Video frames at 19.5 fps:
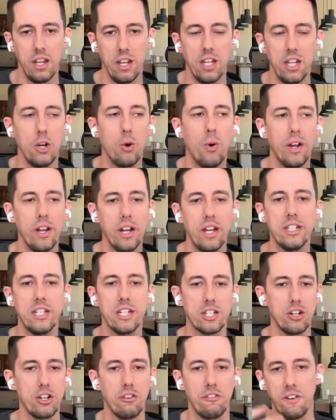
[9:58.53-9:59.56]
you don't want
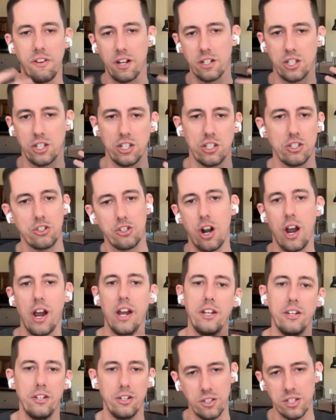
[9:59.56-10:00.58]
additional functions
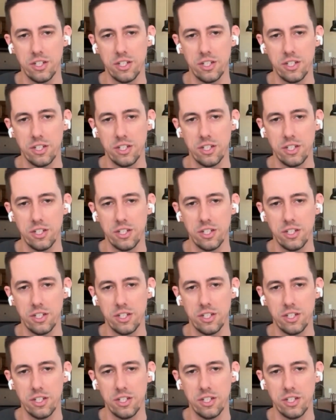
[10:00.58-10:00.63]
trying to do the